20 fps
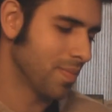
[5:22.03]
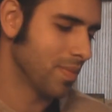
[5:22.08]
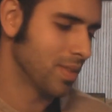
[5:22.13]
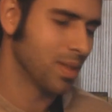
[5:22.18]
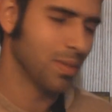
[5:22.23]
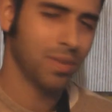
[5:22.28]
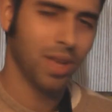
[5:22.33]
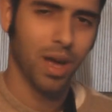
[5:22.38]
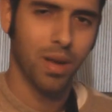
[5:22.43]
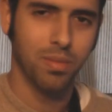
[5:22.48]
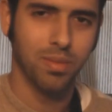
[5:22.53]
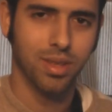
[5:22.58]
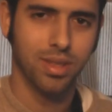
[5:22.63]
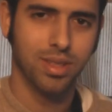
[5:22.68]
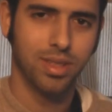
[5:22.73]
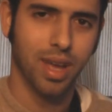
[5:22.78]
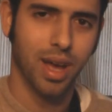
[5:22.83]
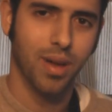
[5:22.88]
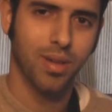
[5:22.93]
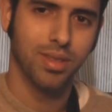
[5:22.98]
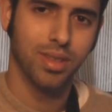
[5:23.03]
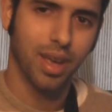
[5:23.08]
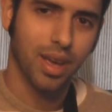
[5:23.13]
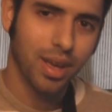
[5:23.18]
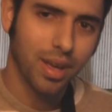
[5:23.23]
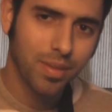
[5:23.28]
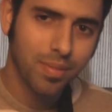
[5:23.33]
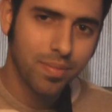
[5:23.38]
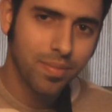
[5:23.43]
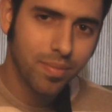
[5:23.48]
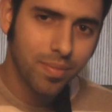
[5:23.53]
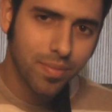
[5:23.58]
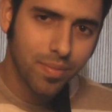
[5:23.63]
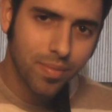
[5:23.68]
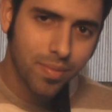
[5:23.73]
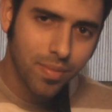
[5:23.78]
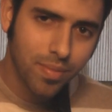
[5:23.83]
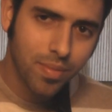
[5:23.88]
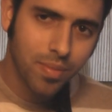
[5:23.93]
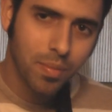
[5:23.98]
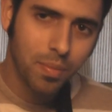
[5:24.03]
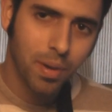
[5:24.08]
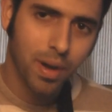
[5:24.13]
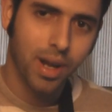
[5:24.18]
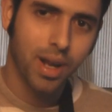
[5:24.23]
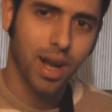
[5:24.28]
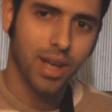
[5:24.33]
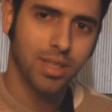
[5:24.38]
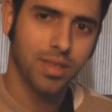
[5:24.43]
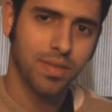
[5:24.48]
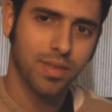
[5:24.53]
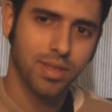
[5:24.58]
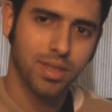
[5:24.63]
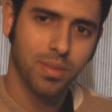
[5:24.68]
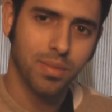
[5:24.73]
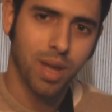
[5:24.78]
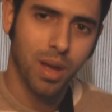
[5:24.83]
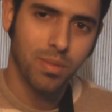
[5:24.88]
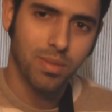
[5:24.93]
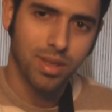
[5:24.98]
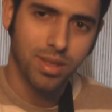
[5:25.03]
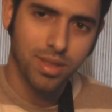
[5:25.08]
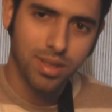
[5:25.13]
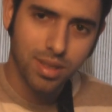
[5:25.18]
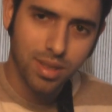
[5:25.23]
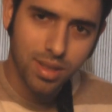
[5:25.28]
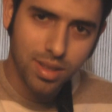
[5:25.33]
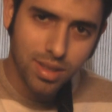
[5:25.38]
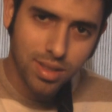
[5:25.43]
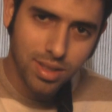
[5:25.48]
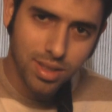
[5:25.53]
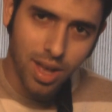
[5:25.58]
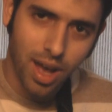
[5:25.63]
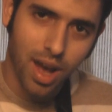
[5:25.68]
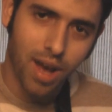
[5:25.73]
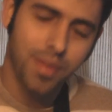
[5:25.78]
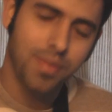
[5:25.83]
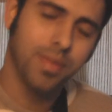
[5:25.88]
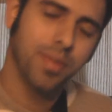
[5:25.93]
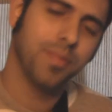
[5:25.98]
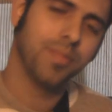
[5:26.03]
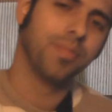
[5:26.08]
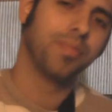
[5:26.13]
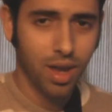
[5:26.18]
Sometimes it sounds like percussive and sometimes it's soft.